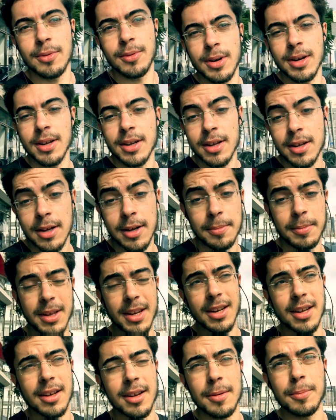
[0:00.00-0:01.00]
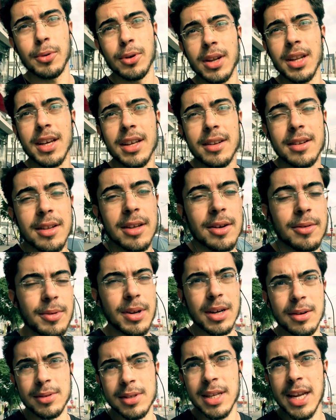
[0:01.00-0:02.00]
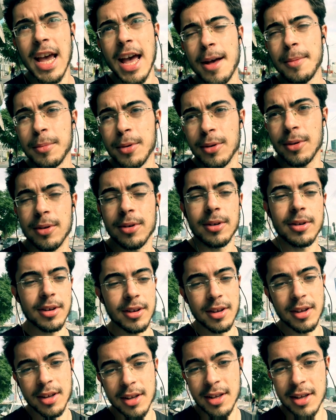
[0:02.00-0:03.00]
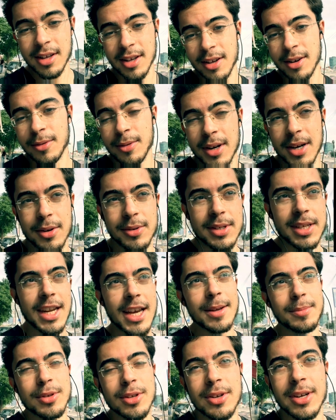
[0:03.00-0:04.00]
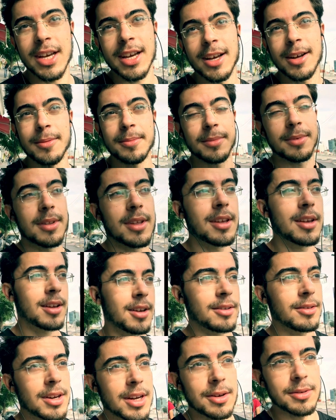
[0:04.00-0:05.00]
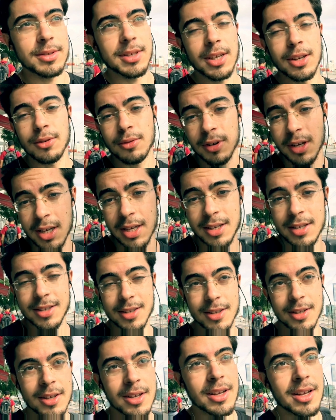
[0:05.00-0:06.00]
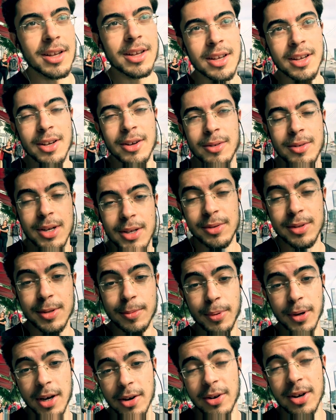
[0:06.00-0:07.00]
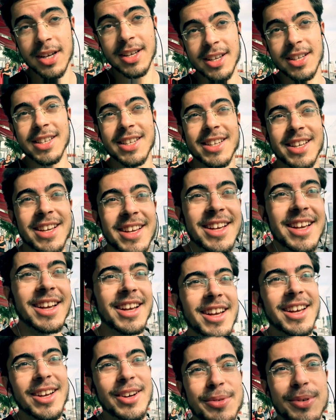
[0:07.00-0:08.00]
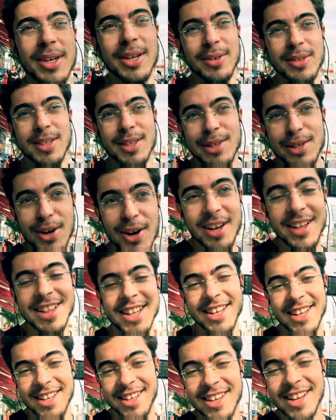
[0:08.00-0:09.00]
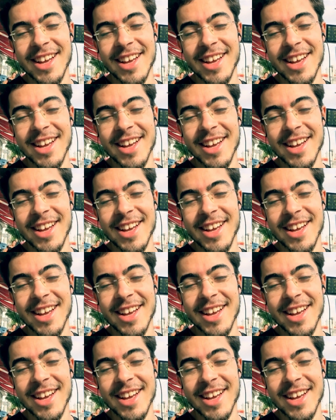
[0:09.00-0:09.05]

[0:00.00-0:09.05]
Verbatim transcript: when, I mean Berlin, when I was in Hamburg, when I was in Amsterdam, when I was in Greece, when I was in Paris, when I was in Scotland,